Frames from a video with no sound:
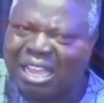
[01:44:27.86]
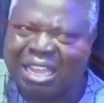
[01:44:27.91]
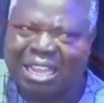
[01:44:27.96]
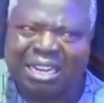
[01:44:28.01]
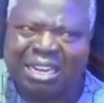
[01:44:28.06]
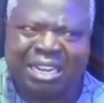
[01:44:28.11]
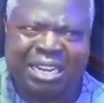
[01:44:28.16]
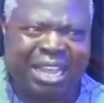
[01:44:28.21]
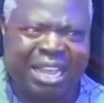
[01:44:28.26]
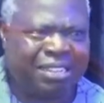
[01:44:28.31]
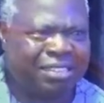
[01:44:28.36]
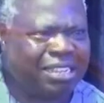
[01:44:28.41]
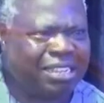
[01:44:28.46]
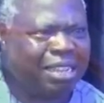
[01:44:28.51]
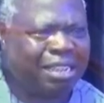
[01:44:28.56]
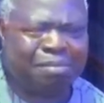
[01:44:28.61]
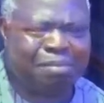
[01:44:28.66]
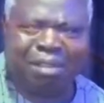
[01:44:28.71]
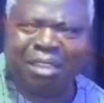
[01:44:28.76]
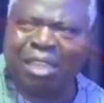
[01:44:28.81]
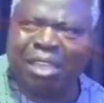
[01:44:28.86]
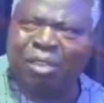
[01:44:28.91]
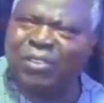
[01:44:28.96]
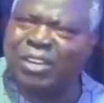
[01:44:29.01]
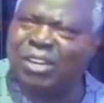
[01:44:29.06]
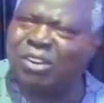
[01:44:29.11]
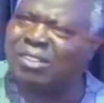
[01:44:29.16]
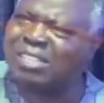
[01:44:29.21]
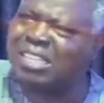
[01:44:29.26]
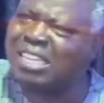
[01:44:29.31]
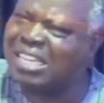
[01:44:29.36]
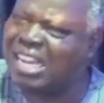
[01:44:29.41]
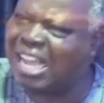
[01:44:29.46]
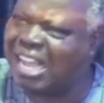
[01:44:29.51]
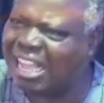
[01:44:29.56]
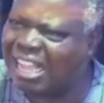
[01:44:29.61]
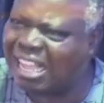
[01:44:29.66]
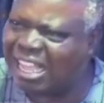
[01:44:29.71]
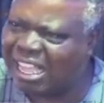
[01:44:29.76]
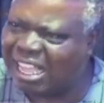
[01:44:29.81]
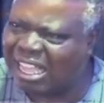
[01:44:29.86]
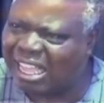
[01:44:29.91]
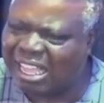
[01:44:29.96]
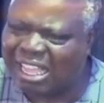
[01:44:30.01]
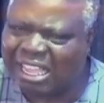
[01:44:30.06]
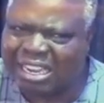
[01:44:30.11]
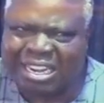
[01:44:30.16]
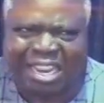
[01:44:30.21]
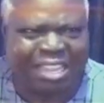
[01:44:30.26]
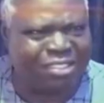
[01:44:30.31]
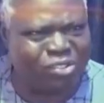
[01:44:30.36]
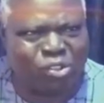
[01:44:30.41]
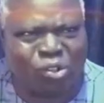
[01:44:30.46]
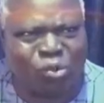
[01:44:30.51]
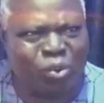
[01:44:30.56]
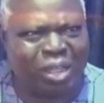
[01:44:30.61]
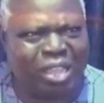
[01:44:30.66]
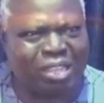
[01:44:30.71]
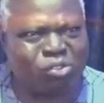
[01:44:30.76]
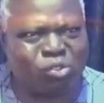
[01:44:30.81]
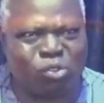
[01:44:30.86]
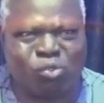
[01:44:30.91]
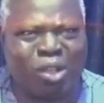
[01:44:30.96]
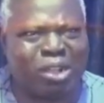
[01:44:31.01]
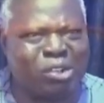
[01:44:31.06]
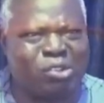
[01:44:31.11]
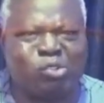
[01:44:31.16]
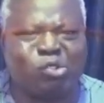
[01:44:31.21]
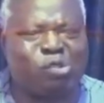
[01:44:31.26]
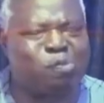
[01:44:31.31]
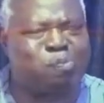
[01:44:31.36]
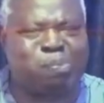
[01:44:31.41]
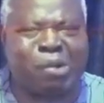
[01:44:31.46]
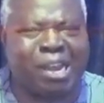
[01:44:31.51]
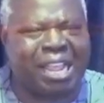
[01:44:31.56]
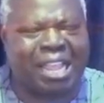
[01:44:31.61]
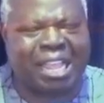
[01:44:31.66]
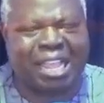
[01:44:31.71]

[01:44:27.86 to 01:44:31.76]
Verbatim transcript: That thing, if it doesn't die, there's no way. So you are going to pray.